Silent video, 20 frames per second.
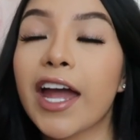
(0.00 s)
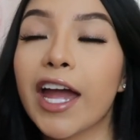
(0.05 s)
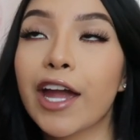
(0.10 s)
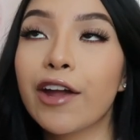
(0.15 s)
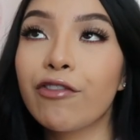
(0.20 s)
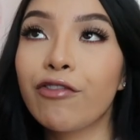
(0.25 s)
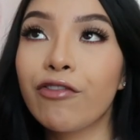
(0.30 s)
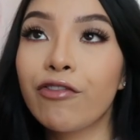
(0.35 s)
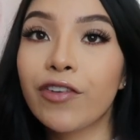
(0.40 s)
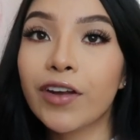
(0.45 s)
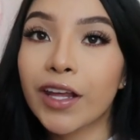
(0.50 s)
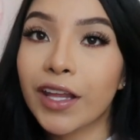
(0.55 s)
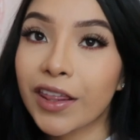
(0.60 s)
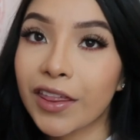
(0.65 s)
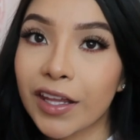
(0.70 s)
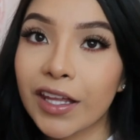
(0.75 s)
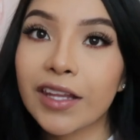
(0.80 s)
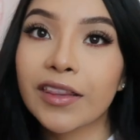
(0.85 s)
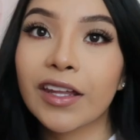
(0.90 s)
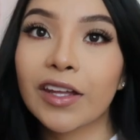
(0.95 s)

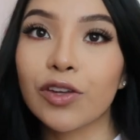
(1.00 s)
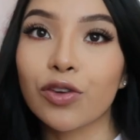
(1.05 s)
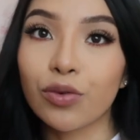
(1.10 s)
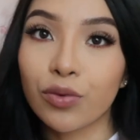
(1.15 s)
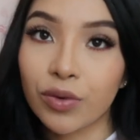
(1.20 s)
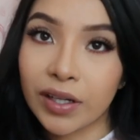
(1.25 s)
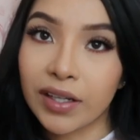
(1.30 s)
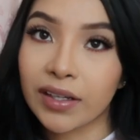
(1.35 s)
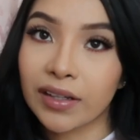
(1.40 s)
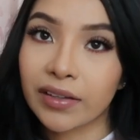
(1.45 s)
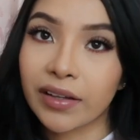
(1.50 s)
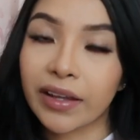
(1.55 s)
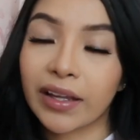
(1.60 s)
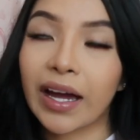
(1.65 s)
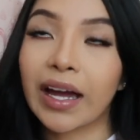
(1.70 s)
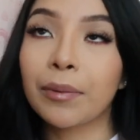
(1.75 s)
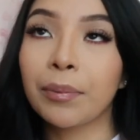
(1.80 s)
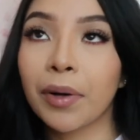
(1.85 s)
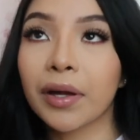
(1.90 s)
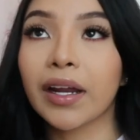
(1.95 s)
everything that you need. Like,
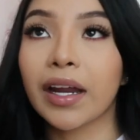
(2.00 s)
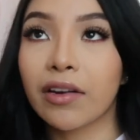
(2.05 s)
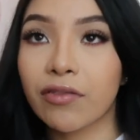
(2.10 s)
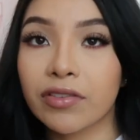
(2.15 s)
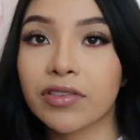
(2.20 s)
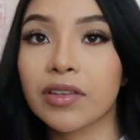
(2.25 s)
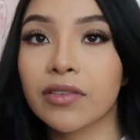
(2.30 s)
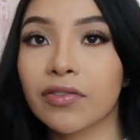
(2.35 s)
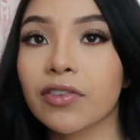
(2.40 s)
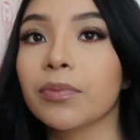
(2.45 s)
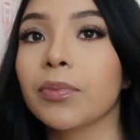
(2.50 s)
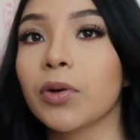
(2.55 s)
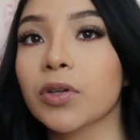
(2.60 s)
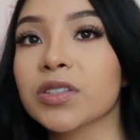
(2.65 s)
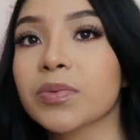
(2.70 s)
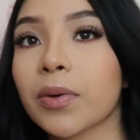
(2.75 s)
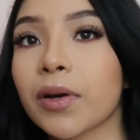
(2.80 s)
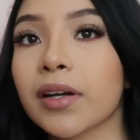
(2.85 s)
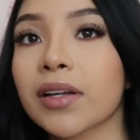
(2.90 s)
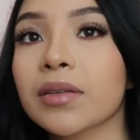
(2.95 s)
I bought everything for
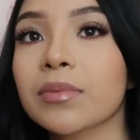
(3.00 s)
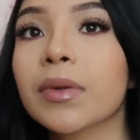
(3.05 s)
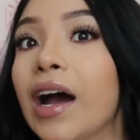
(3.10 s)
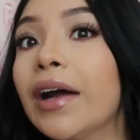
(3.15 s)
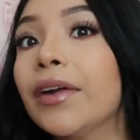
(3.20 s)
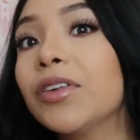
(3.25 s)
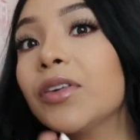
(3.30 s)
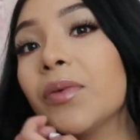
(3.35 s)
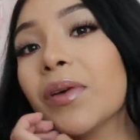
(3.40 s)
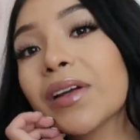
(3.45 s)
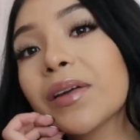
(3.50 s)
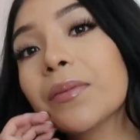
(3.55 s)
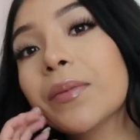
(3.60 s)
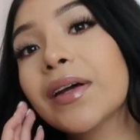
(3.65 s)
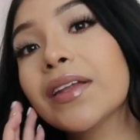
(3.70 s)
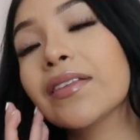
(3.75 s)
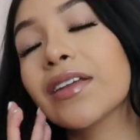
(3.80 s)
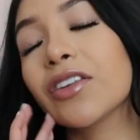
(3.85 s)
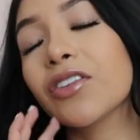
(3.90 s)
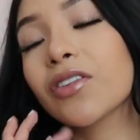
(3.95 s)
postpartum. I do
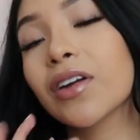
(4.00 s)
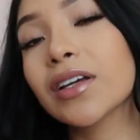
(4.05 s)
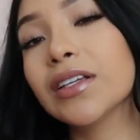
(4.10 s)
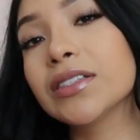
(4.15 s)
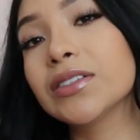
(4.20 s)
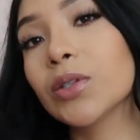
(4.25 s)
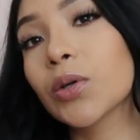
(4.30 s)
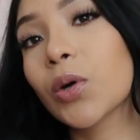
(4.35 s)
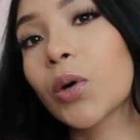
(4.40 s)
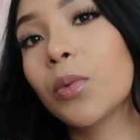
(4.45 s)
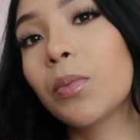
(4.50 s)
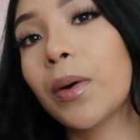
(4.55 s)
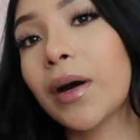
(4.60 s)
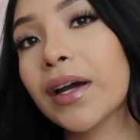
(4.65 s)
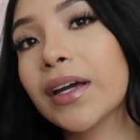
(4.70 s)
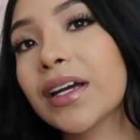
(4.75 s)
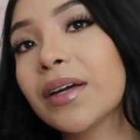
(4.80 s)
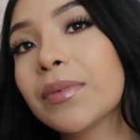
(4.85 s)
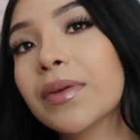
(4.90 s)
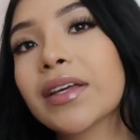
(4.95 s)
recommend that you guys still go
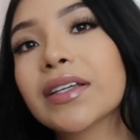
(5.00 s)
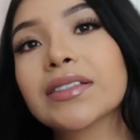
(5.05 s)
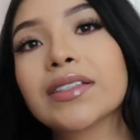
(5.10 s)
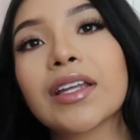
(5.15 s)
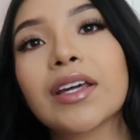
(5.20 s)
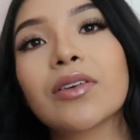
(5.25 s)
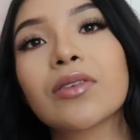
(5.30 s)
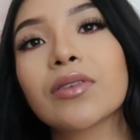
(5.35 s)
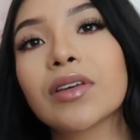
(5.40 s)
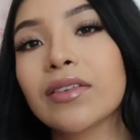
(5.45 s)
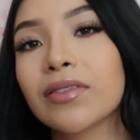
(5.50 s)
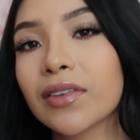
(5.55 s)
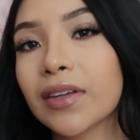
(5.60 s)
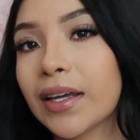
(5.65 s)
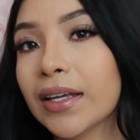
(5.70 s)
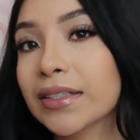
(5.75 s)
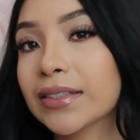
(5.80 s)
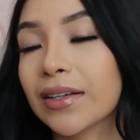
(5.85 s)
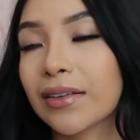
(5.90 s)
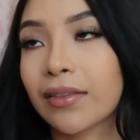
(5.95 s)
buy it because they don't give you
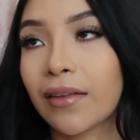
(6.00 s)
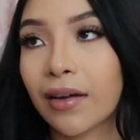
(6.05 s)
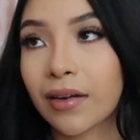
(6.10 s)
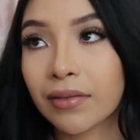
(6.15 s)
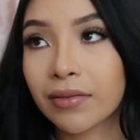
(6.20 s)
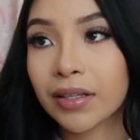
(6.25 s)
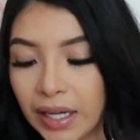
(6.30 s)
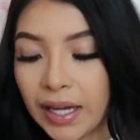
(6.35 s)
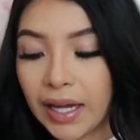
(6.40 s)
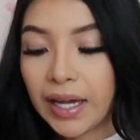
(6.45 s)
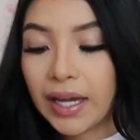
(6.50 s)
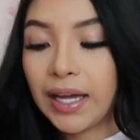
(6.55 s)
guys a lot of it.